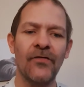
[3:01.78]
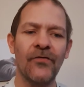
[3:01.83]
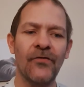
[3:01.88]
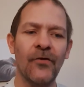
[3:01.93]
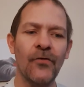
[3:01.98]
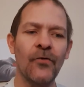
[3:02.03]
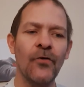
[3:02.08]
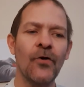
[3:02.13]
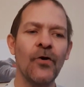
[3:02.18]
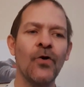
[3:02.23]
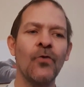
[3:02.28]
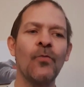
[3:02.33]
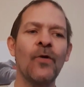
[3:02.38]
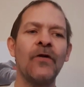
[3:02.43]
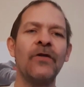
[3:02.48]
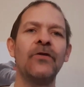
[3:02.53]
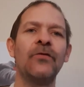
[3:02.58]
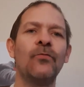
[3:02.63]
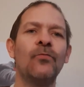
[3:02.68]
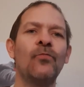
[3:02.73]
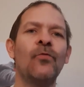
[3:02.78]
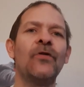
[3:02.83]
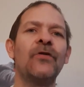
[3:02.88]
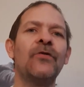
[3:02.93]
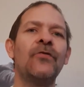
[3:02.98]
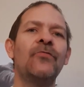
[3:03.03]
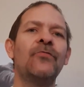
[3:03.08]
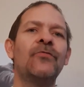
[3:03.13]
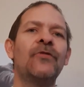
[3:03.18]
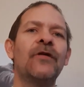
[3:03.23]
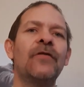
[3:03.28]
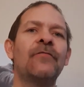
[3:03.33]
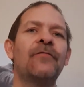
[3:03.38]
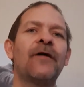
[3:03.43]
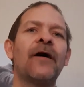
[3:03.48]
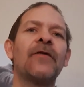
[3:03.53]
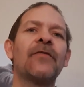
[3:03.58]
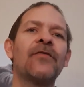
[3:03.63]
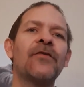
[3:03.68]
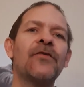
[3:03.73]
So when you
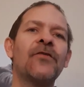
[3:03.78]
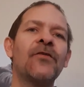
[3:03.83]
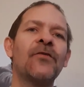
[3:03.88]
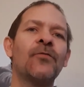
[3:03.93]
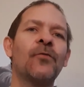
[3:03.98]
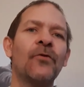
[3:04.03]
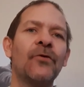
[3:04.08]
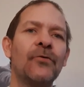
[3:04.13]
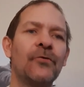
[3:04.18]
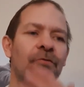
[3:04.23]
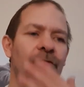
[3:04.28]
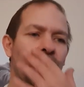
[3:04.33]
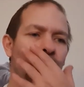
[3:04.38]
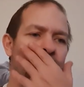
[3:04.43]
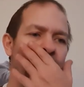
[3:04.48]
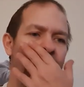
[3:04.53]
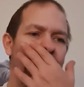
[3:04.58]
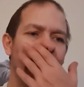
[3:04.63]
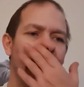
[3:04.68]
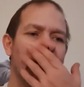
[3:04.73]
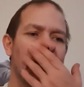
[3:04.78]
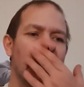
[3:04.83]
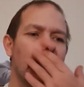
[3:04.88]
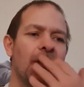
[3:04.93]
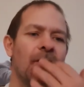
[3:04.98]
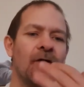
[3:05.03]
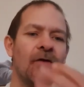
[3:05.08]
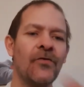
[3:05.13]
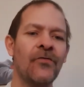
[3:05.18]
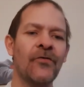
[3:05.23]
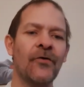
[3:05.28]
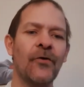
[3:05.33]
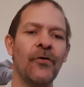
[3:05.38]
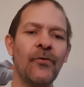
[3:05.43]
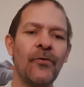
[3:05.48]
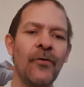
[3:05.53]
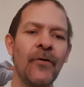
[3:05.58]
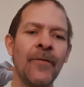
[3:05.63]
defrag, this is what you're doing. So